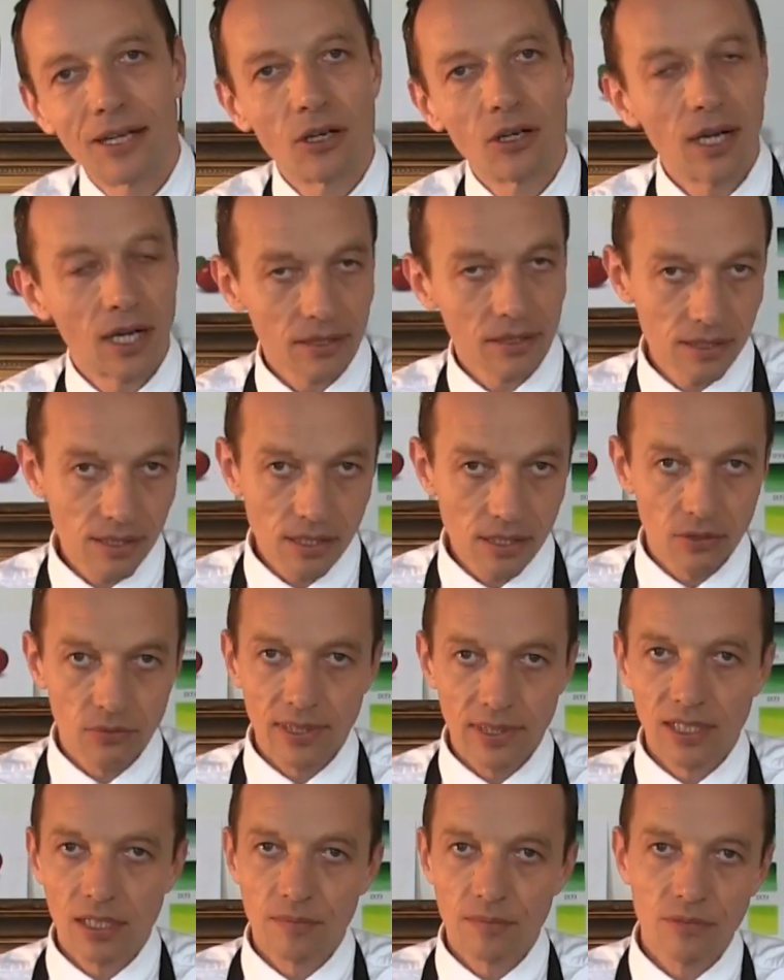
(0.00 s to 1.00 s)
Hello artist
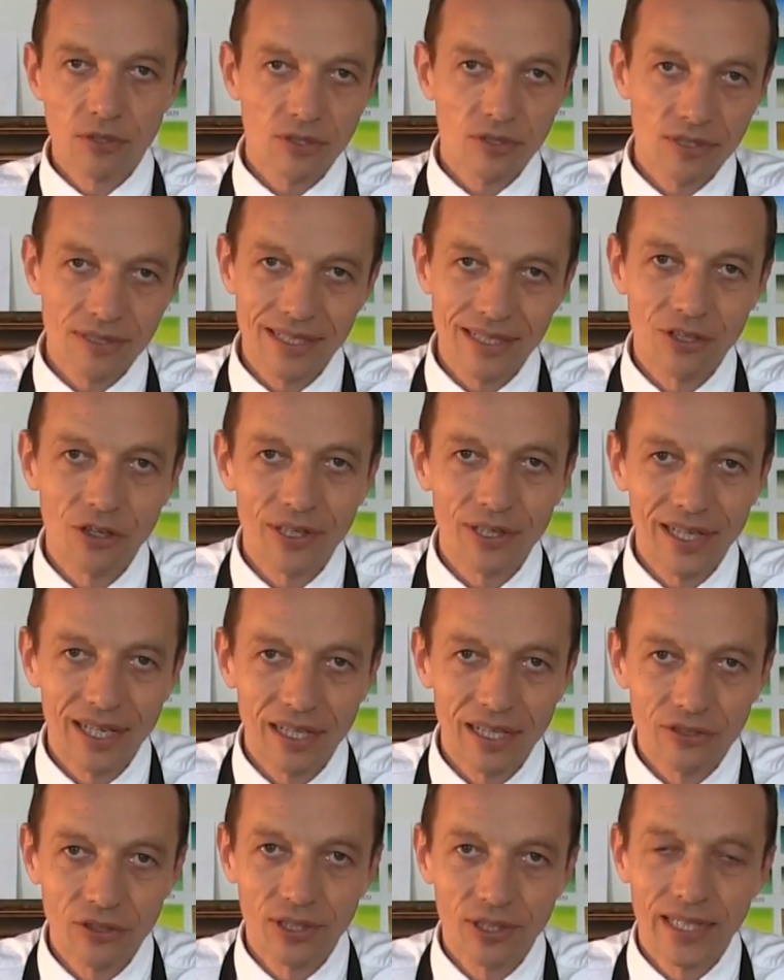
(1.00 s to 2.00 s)
and welcome to the
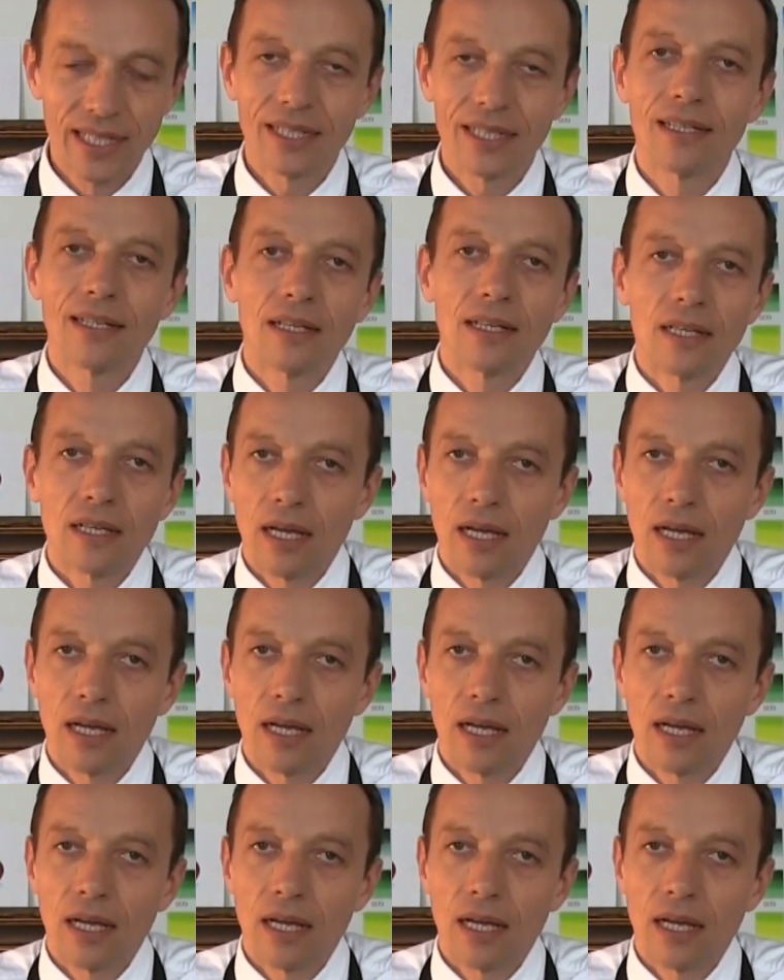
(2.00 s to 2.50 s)
Sennelier Atelier.